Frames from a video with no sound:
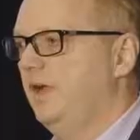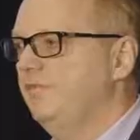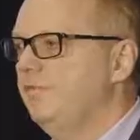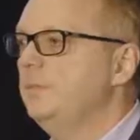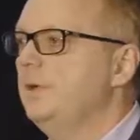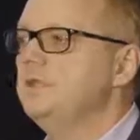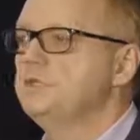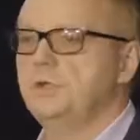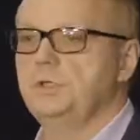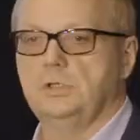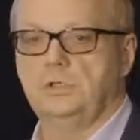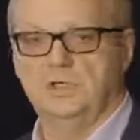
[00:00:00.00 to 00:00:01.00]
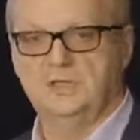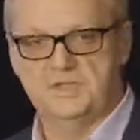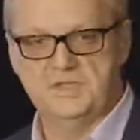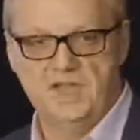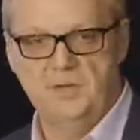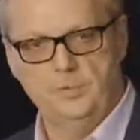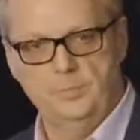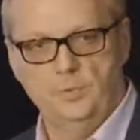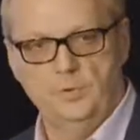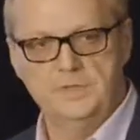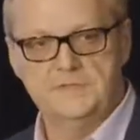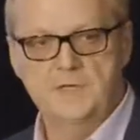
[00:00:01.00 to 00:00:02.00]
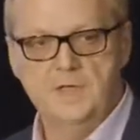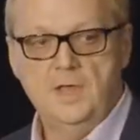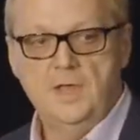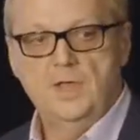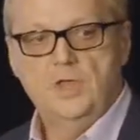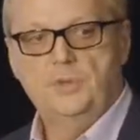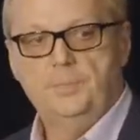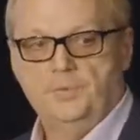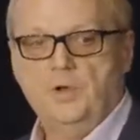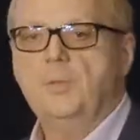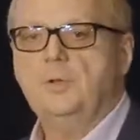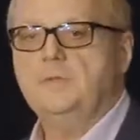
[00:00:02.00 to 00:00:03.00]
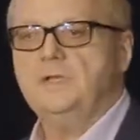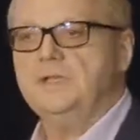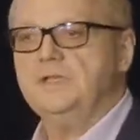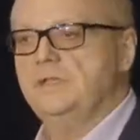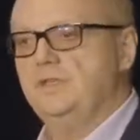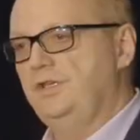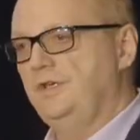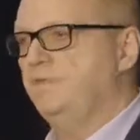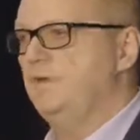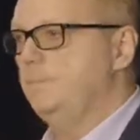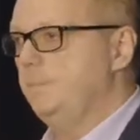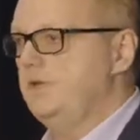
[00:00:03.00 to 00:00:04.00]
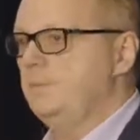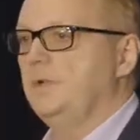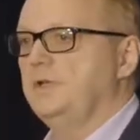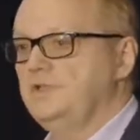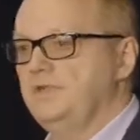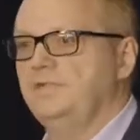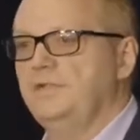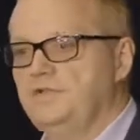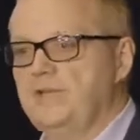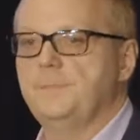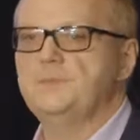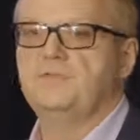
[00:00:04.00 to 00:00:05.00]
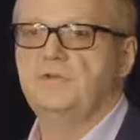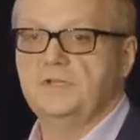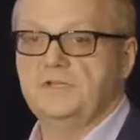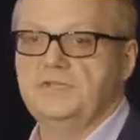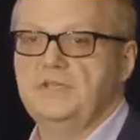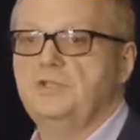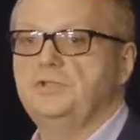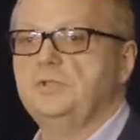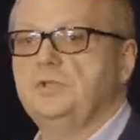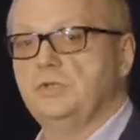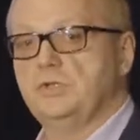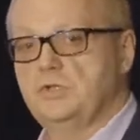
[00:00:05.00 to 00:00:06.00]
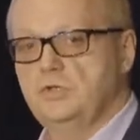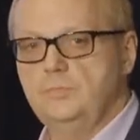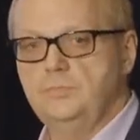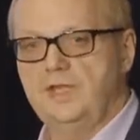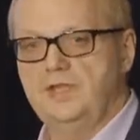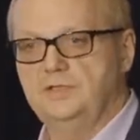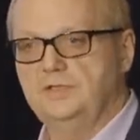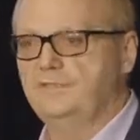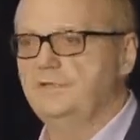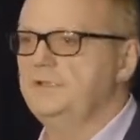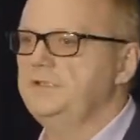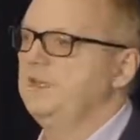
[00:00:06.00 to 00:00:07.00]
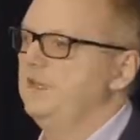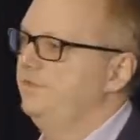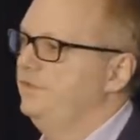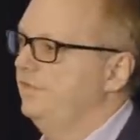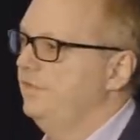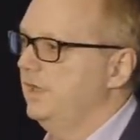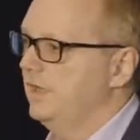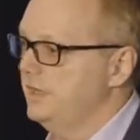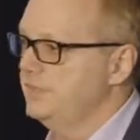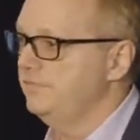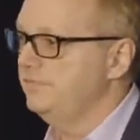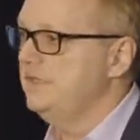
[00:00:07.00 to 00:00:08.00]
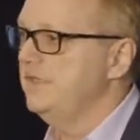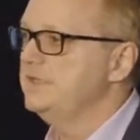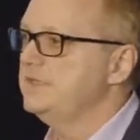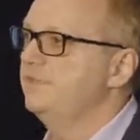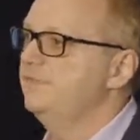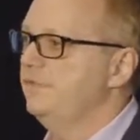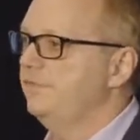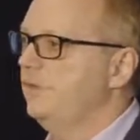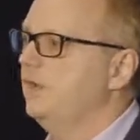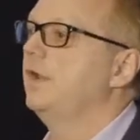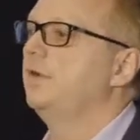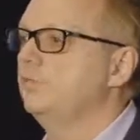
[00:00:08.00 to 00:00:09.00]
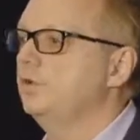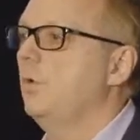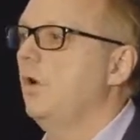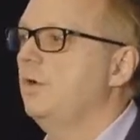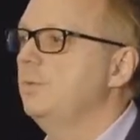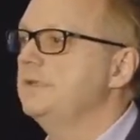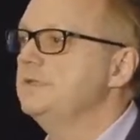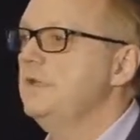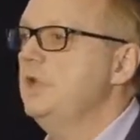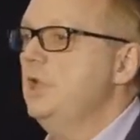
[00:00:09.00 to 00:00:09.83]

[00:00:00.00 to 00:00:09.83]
Everybody is going to look at the same reports. The problem is different people in different types of organizations consume data differently, they have different kinds of needs, they have different kind of requirements.